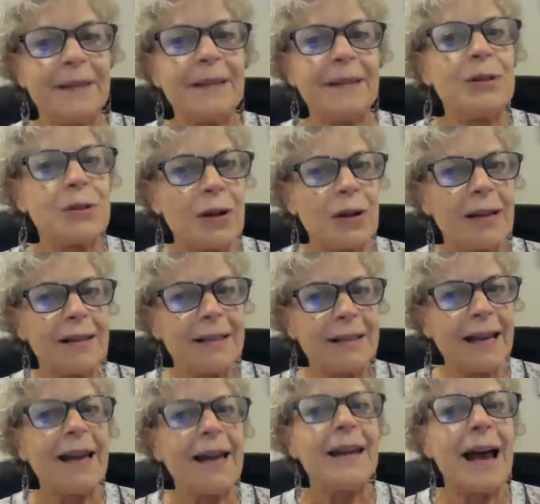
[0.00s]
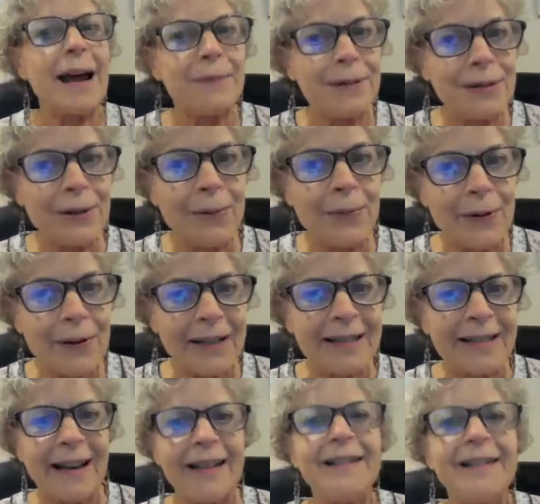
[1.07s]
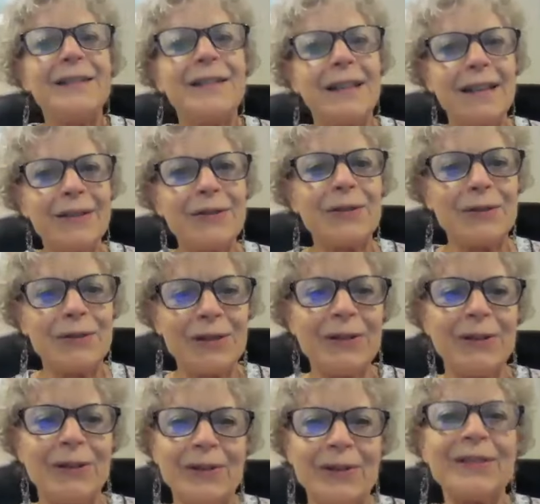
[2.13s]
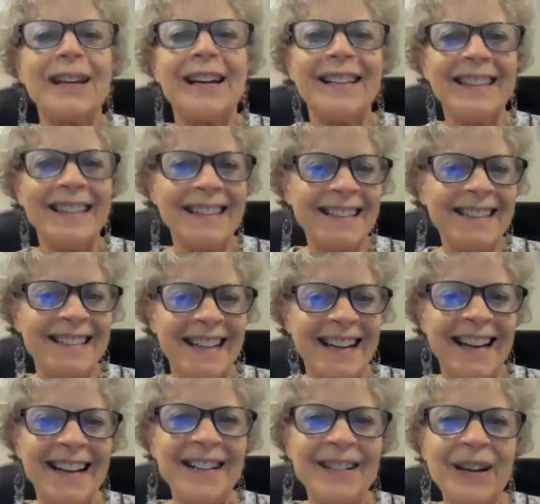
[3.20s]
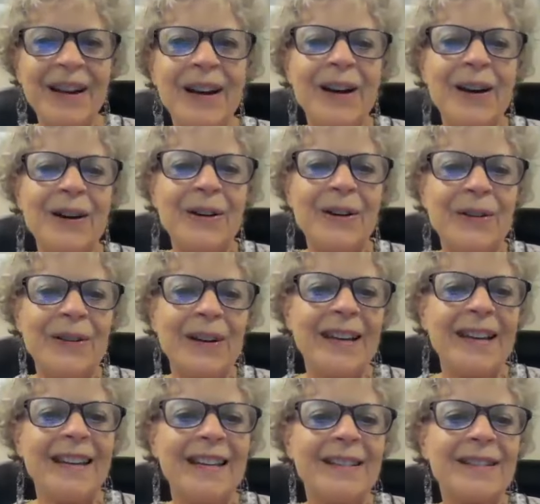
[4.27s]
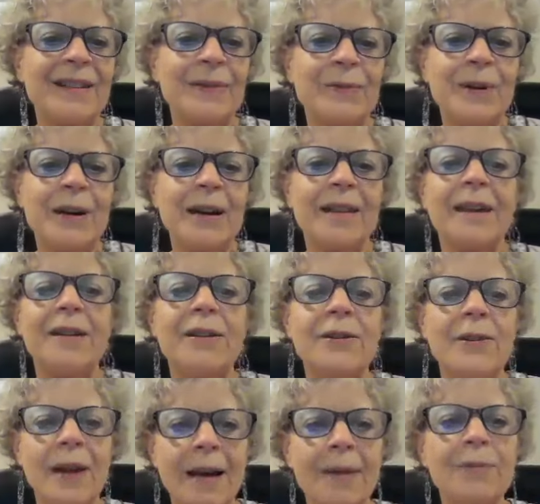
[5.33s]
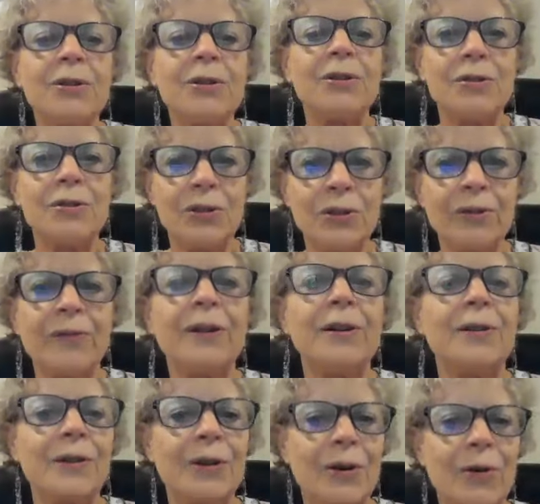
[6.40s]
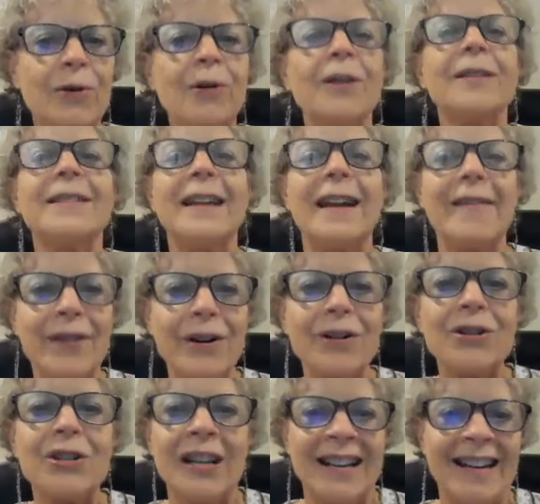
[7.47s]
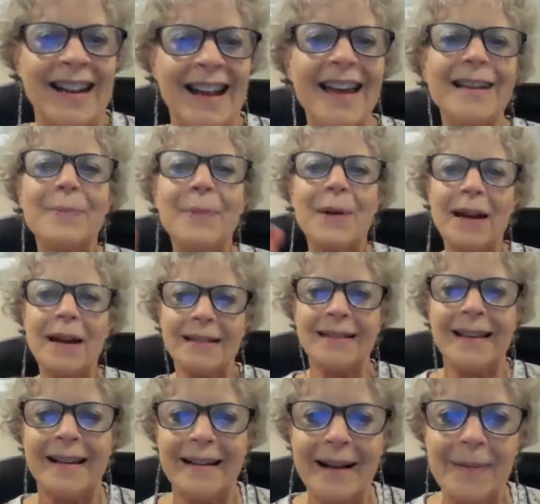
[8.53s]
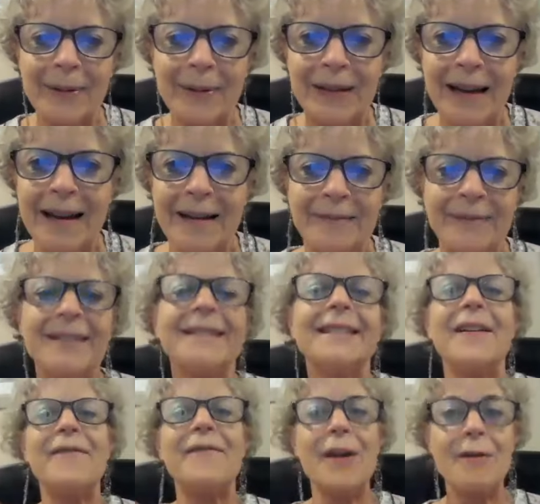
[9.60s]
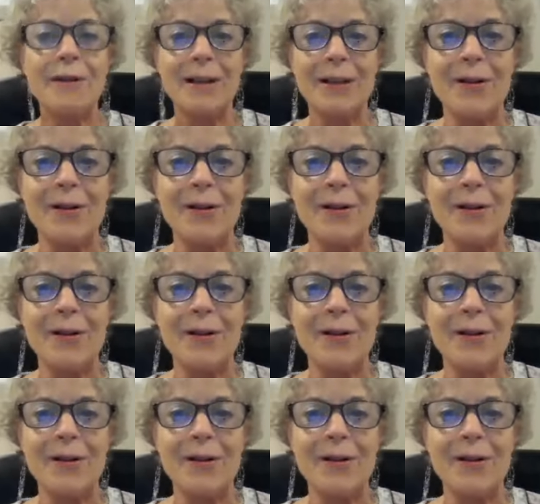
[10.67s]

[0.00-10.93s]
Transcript: let me try this again. I'm super excited to introduce Elisa, who is with New Hampshire Juvenile Court Diversion. I had to practice that a couple times. It's a very